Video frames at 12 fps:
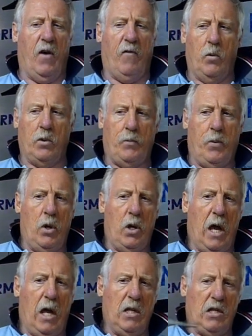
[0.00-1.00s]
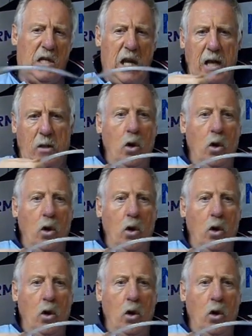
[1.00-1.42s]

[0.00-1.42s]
was putting it in, say,